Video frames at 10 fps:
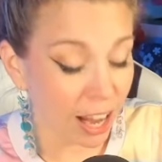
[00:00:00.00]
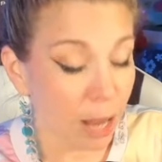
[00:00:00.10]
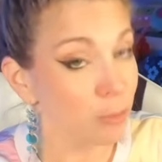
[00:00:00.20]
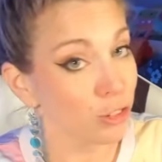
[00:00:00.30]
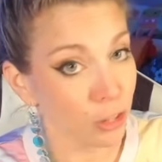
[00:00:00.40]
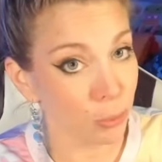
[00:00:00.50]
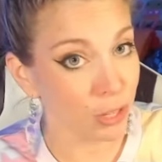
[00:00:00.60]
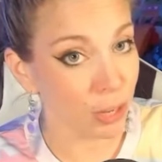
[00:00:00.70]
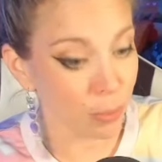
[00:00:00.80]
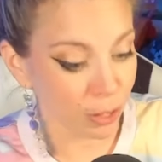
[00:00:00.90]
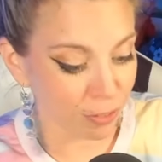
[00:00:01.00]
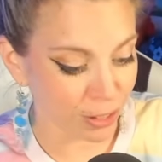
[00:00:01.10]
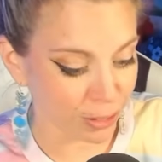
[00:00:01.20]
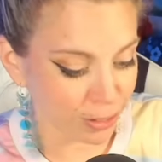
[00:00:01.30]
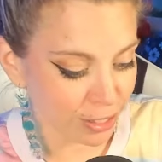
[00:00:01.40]
I'm sure we'll get one of
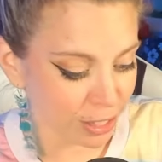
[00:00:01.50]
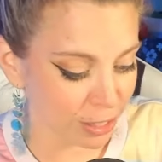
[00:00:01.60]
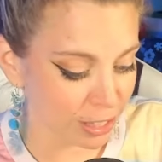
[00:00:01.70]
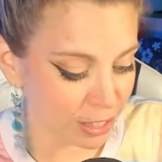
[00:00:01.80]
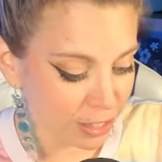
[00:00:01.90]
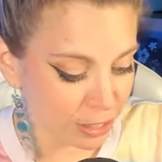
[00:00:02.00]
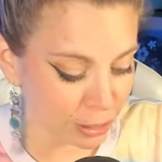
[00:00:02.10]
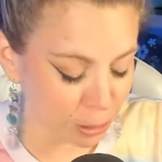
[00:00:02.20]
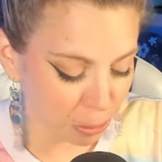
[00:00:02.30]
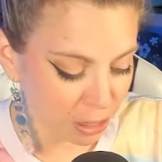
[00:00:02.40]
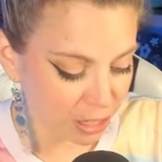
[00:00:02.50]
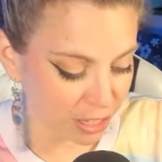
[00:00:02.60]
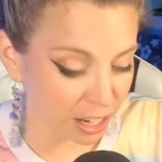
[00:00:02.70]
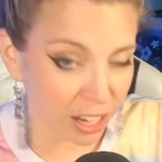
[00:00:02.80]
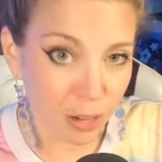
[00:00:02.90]
those since this is a new player
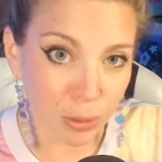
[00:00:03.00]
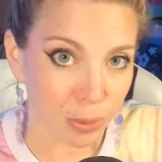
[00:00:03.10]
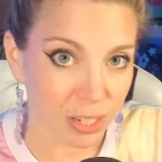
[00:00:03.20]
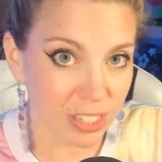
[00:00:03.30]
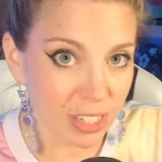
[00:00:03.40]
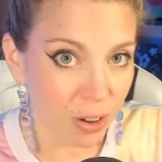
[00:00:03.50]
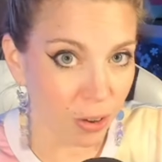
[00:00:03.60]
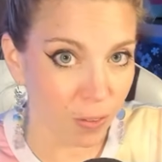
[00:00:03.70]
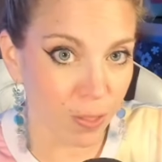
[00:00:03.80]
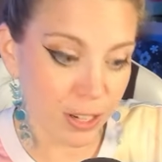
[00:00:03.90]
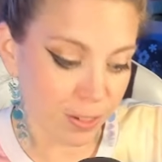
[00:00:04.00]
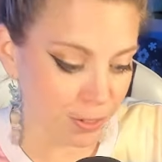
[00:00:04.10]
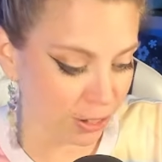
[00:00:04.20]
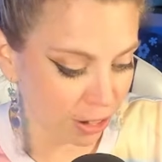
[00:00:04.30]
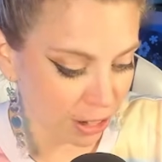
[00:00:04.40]
deck and we want to see all of the
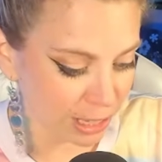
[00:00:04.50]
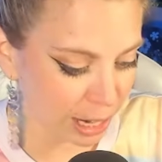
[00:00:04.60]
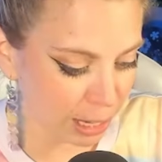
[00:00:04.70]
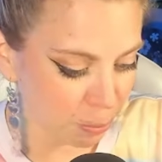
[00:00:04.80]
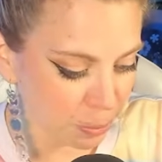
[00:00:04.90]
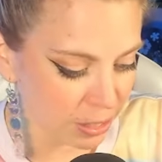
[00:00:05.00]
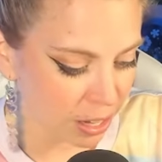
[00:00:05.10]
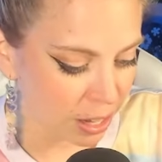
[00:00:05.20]
different card types.